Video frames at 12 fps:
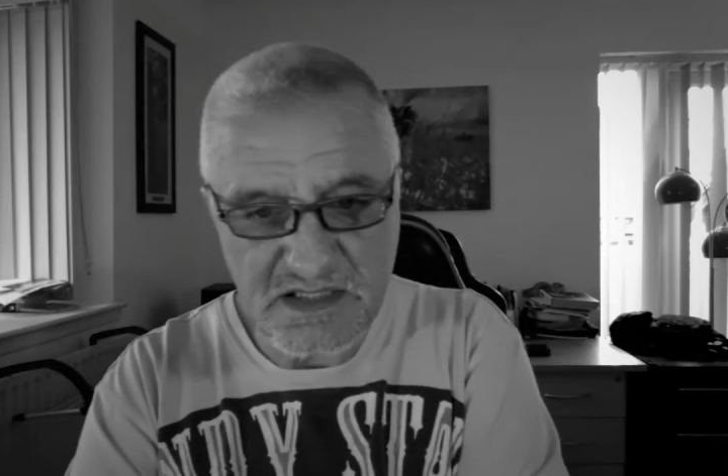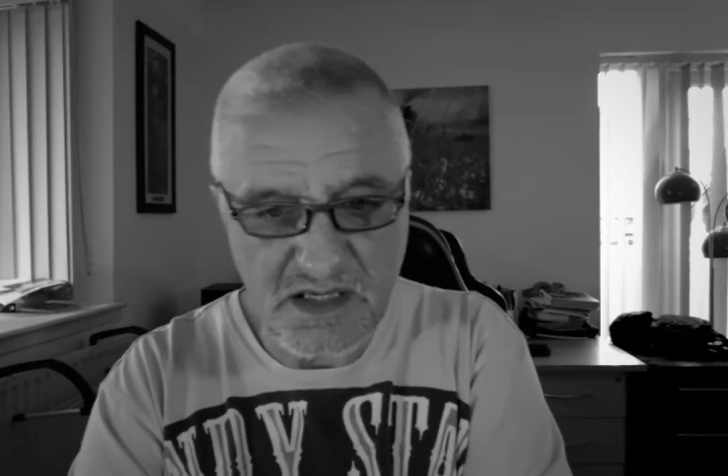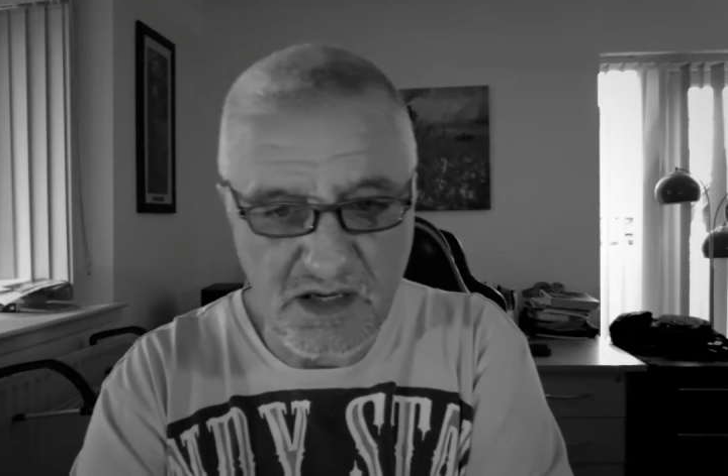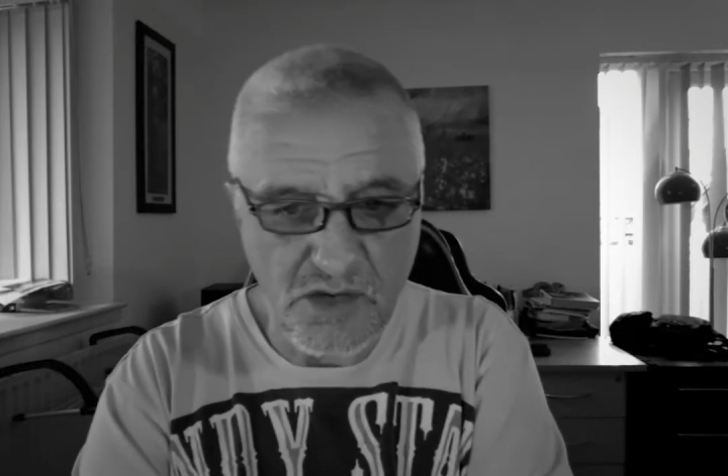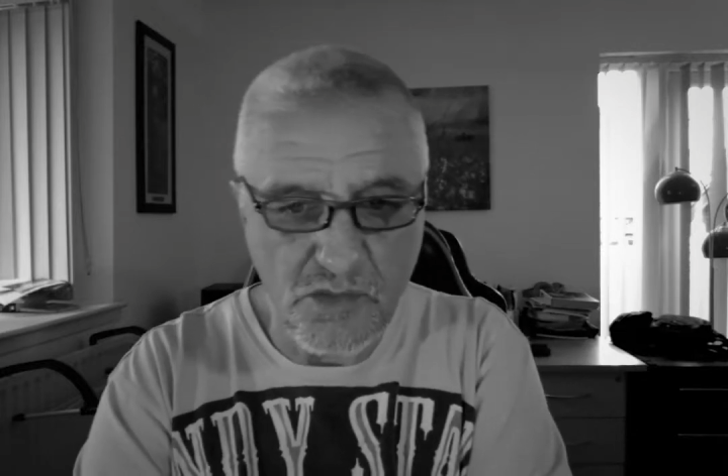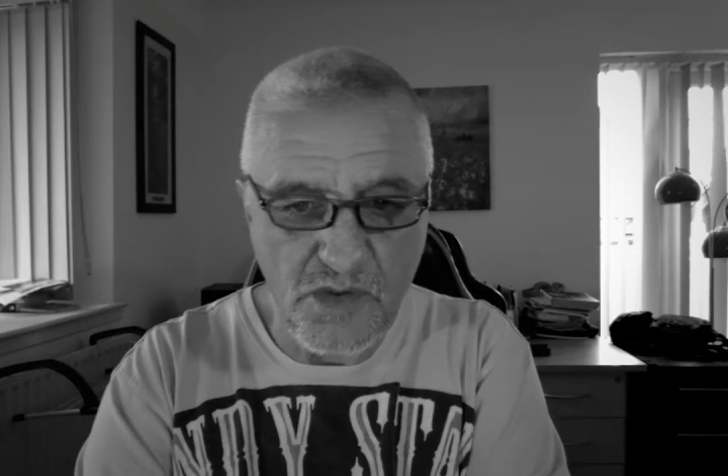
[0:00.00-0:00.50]

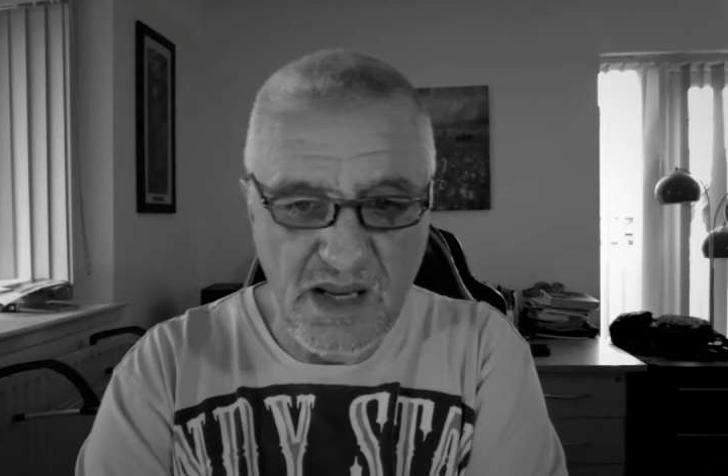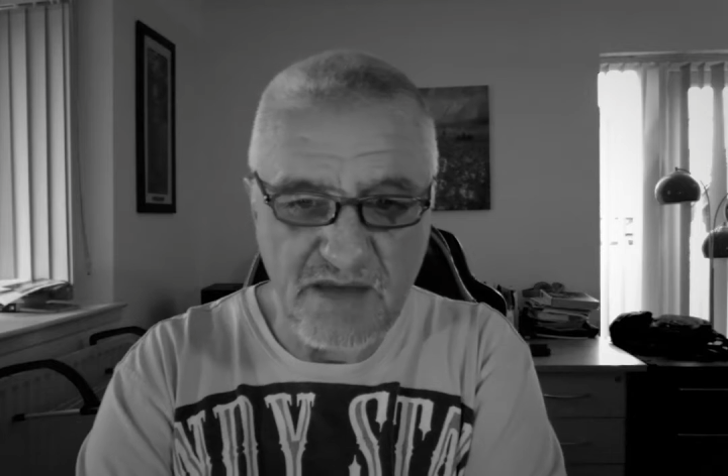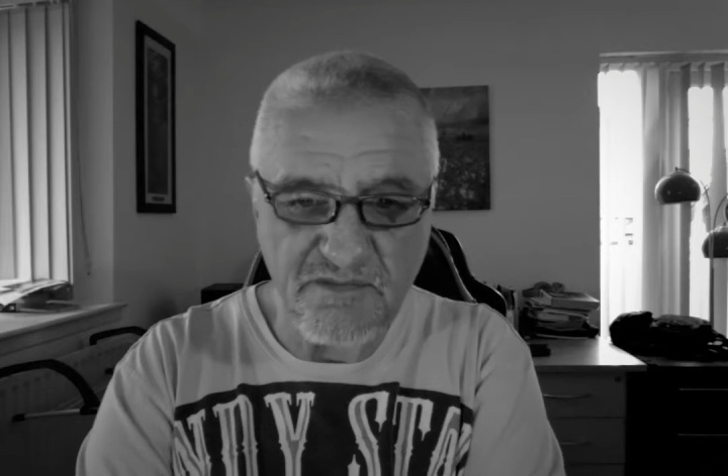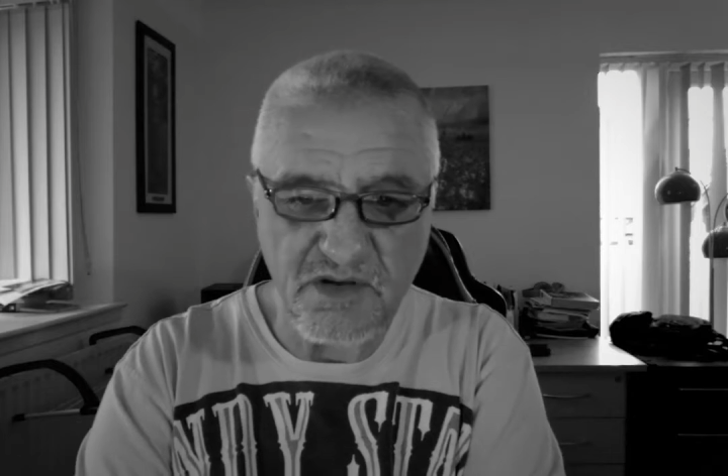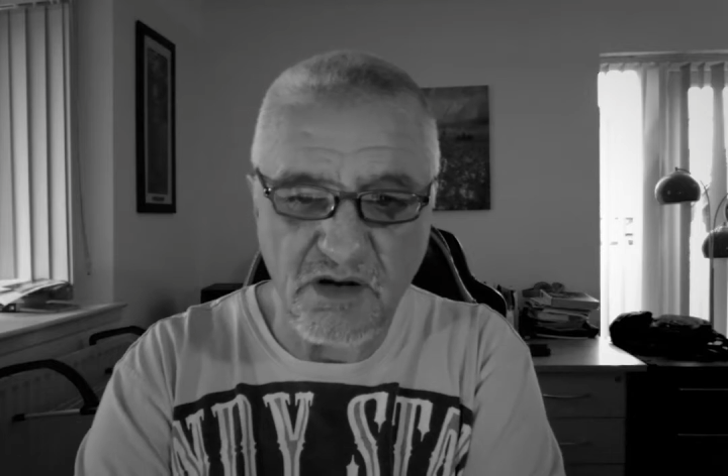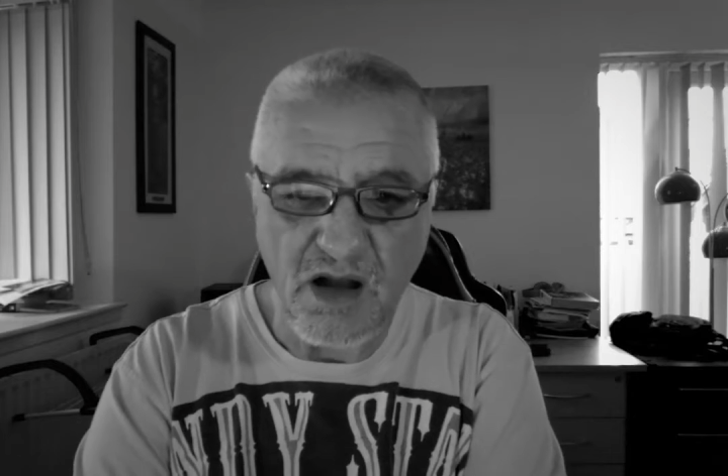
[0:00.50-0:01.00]
oh,
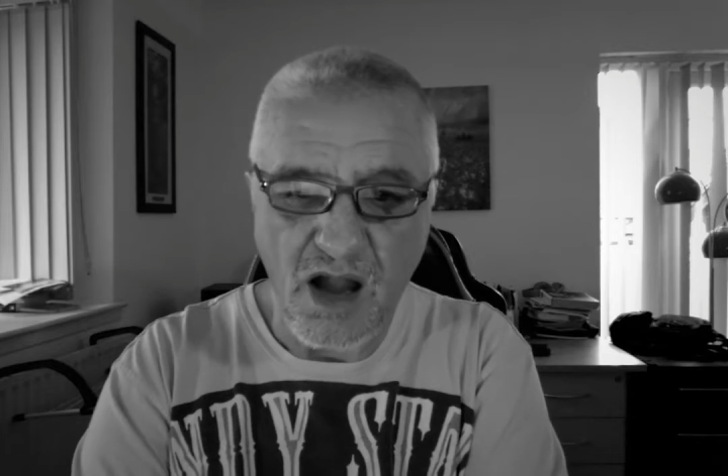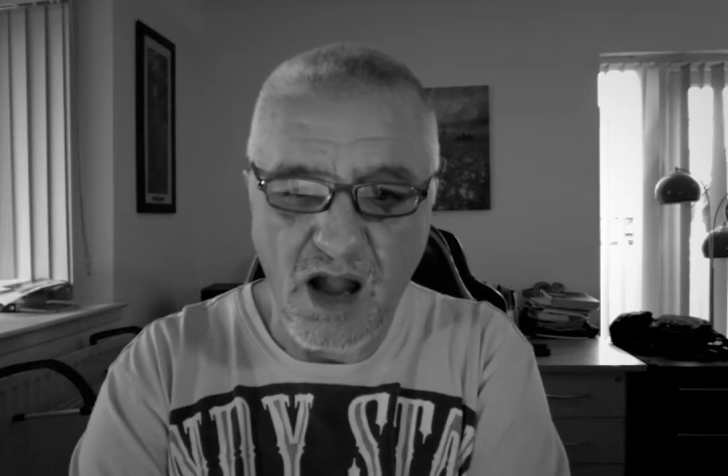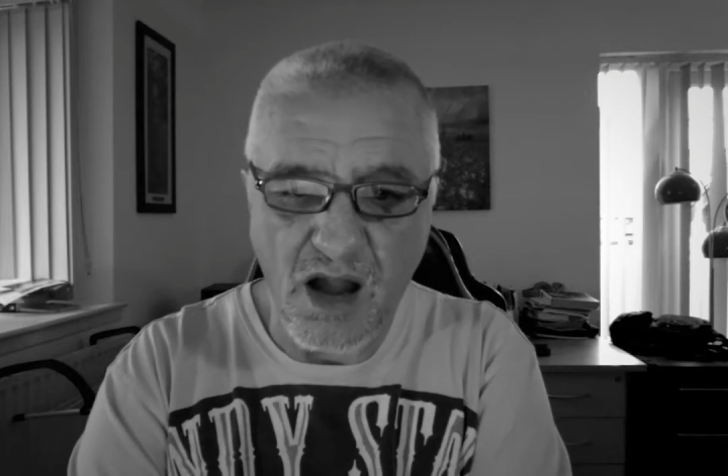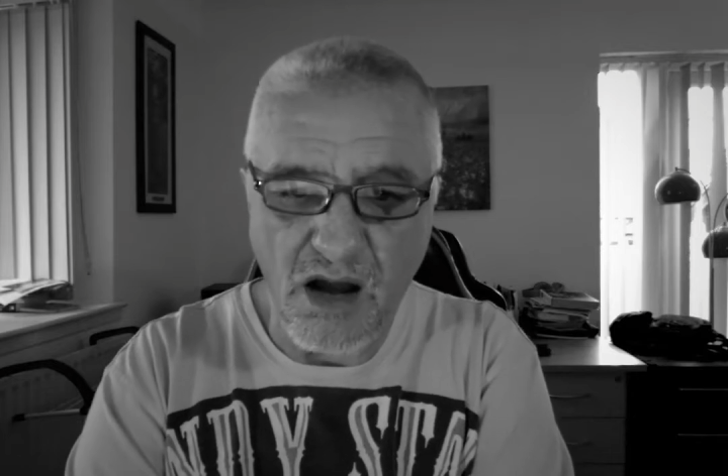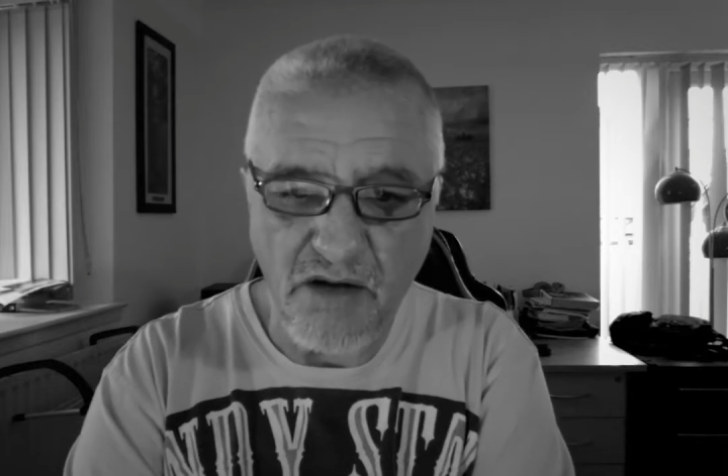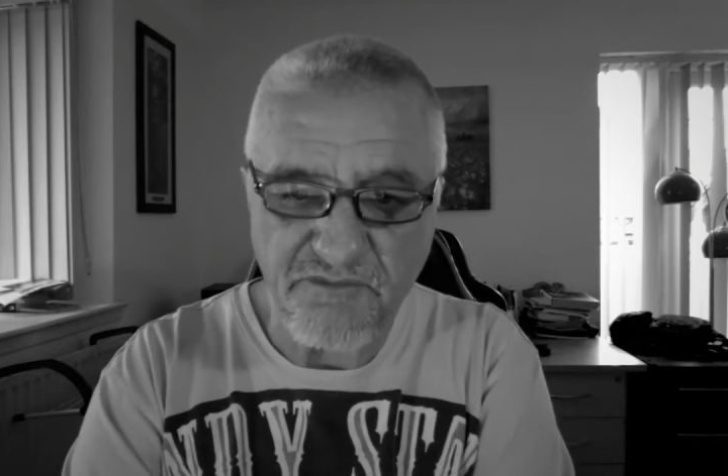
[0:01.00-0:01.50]
we've got
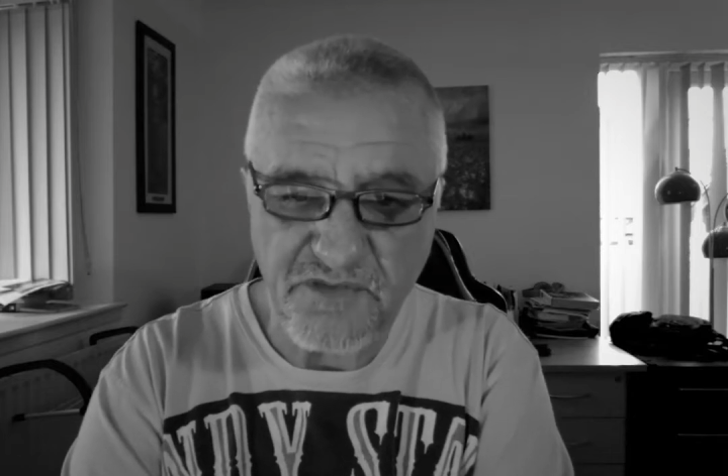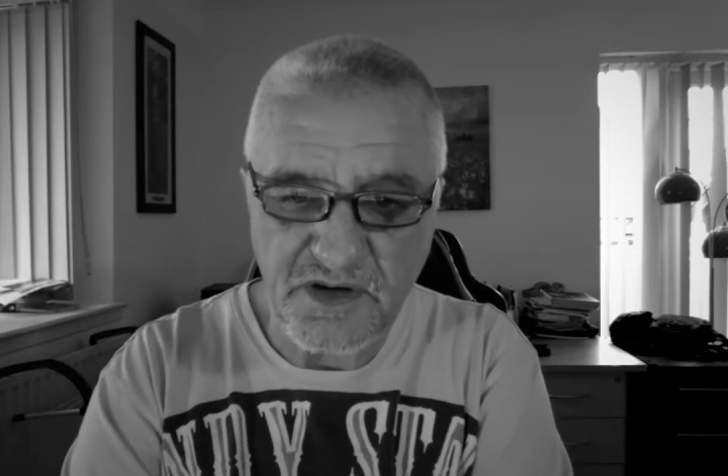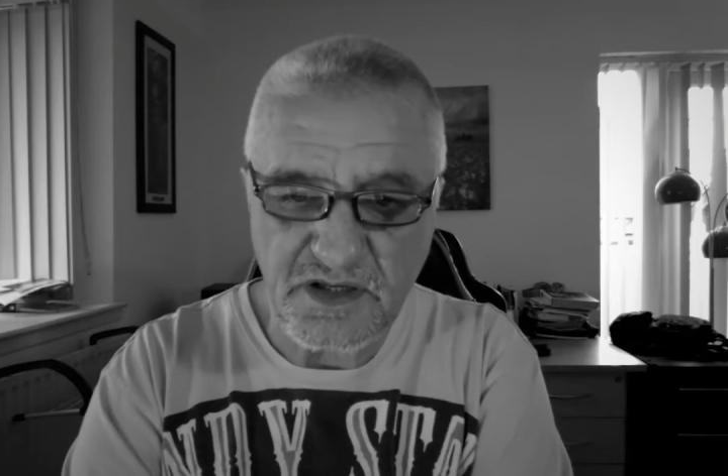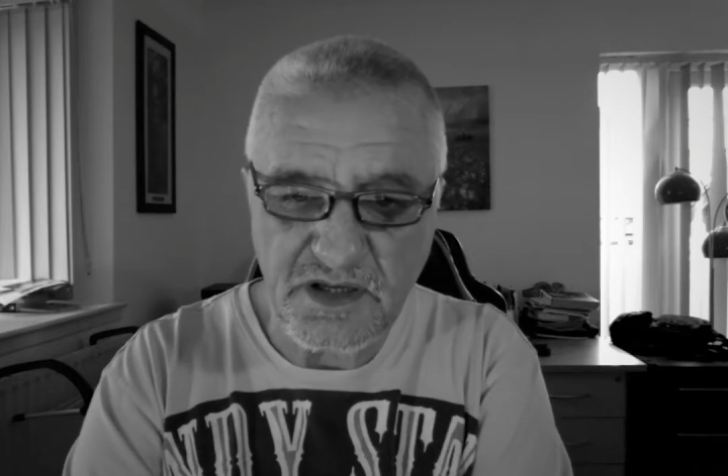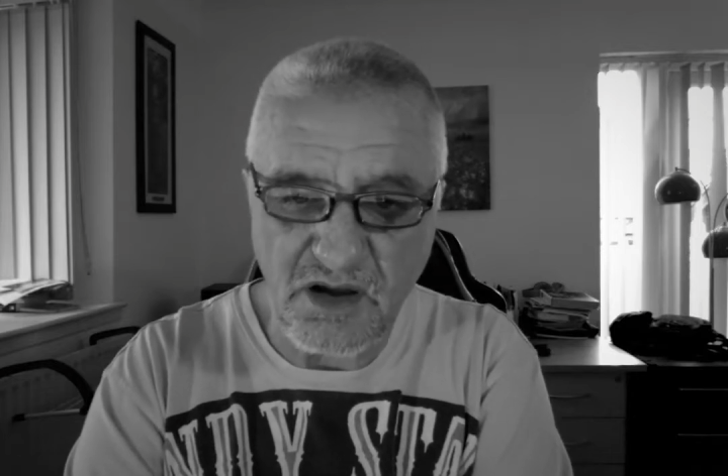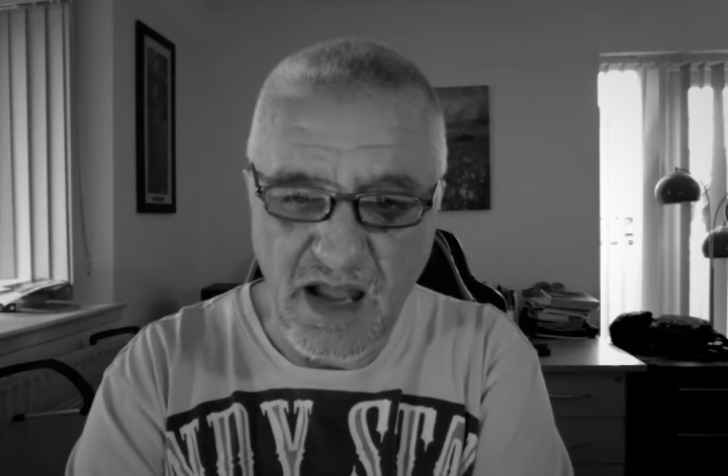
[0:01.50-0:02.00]
half
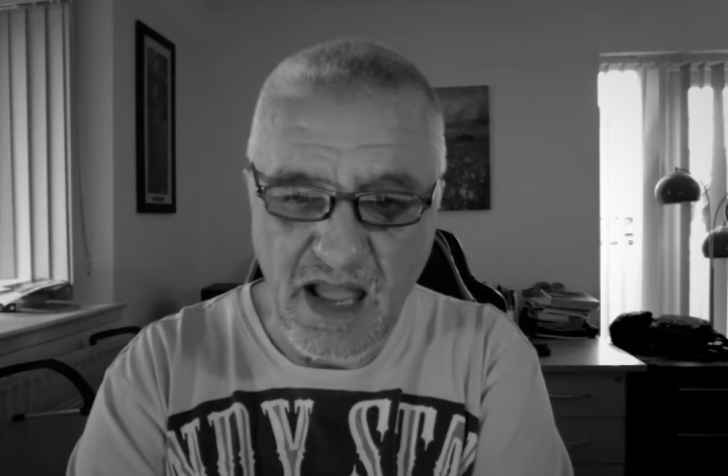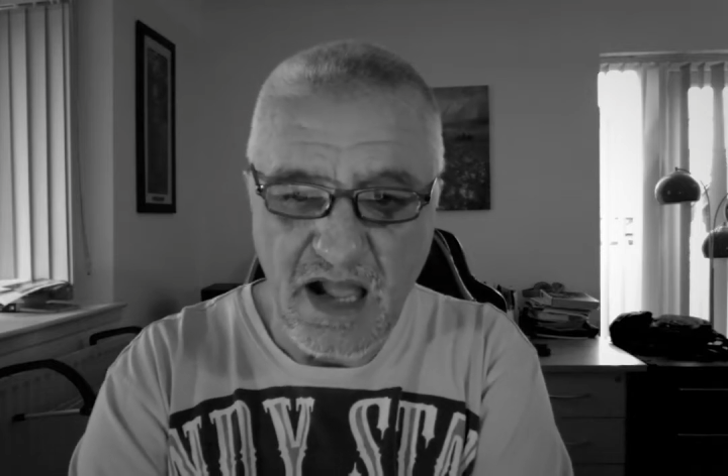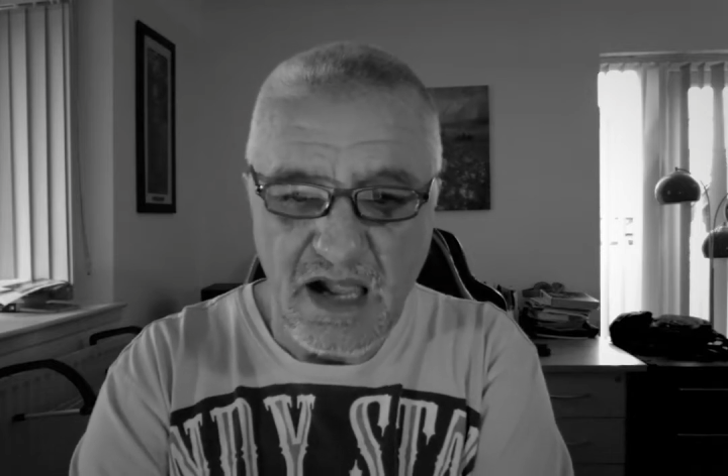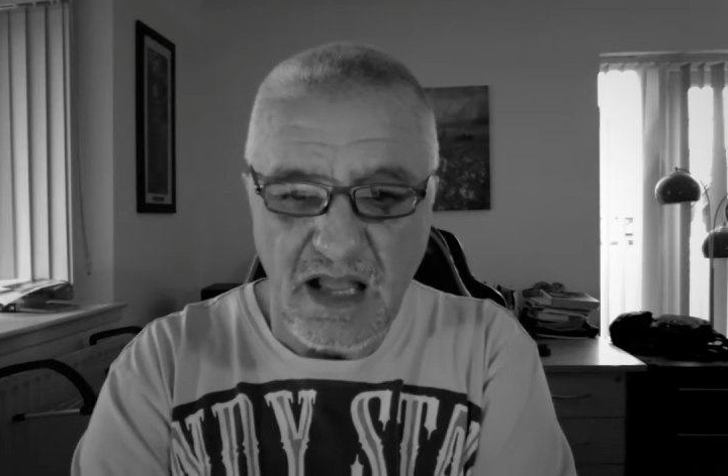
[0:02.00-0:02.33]
a kite,